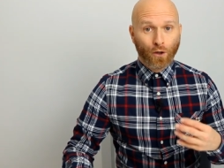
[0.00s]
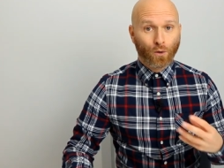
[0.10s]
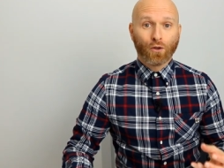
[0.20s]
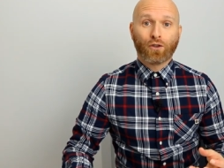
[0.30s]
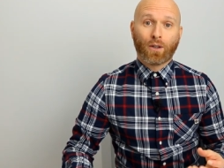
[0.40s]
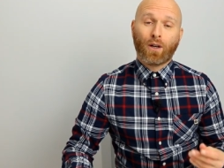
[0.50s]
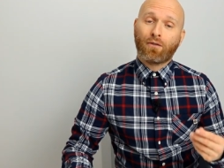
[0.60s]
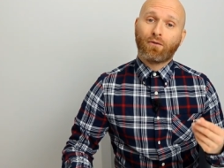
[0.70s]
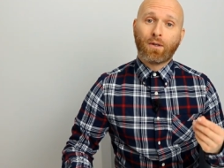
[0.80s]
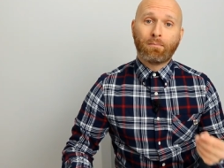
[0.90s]
You'll also go
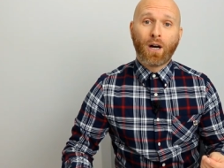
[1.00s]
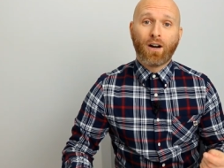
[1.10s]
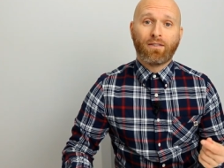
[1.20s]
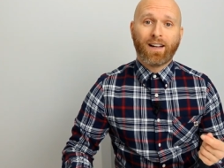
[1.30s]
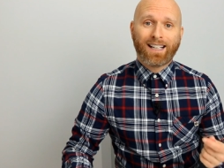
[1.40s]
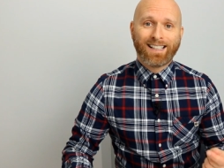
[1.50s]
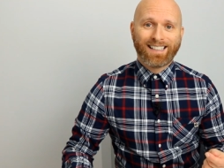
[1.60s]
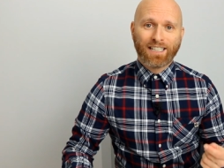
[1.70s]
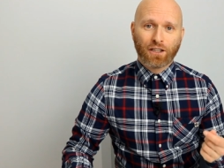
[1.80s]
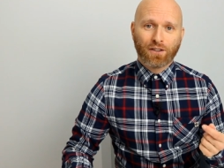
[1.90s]
through the perfect
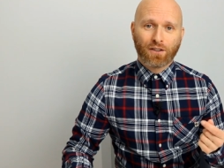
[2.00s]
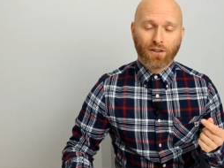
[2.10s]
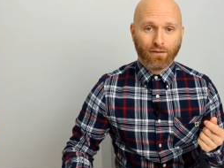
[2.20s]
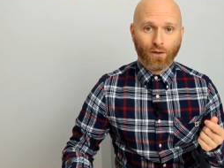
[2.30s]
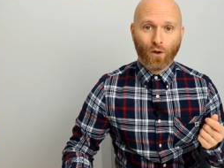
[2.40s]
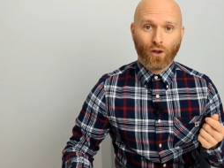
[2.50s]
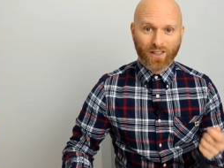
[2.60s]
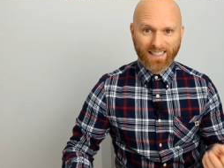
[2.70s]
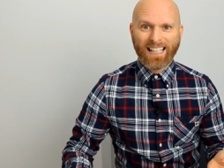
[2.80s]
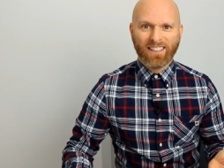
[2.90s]
conditions for
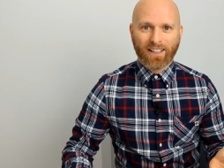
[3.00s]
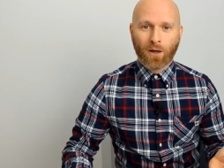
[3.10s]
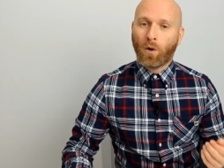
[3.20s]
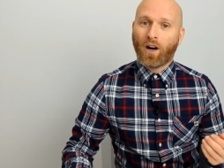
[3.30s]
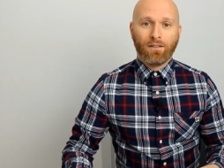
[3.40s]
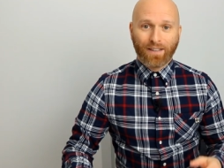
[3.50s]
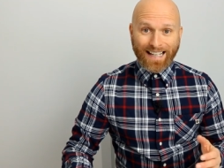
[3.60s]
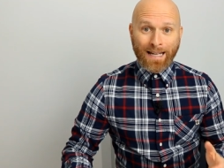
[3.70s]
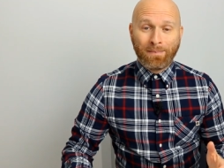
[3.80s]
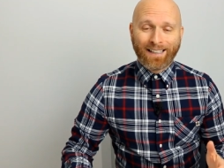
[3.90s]
cellaring a wine, for
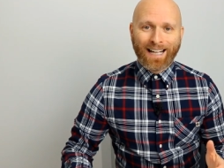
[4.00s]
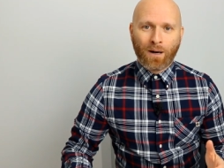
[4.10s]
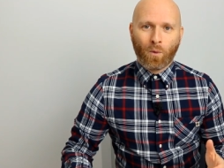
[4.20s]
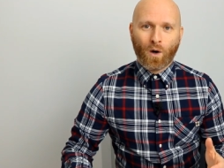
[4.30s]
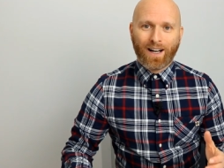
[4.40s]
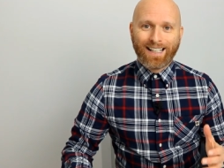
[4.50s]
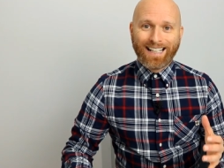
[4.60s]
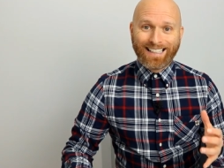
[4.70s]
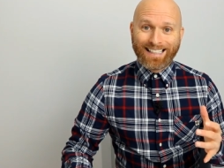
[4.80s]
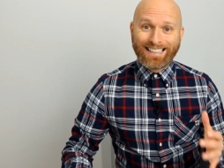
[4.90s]
keeping that wine
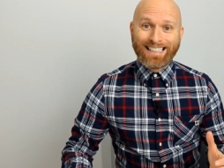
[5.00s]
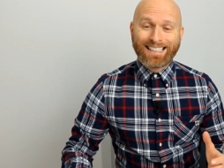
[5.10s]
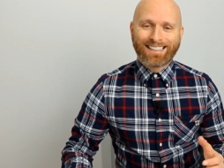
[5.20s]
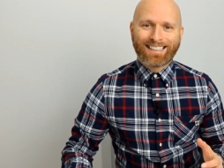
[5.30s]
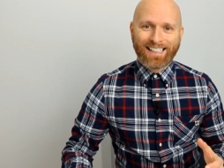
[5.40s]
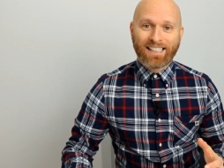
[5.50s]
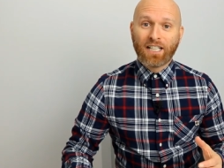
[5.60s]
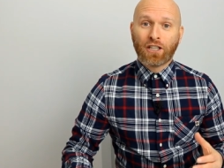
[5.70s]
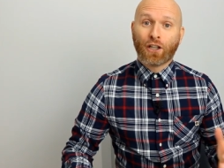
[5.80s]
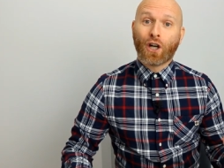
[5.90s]
in a decent
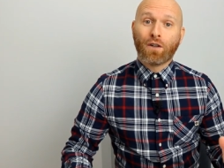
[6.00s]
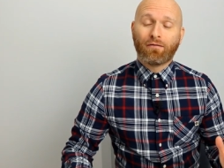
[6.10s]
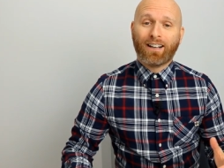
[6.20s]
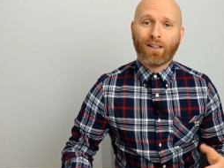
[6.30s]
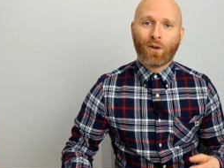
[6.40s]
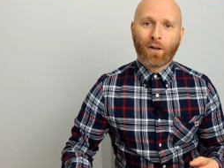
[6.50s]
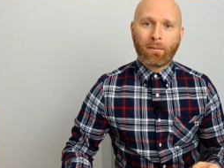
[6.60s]
condition over a long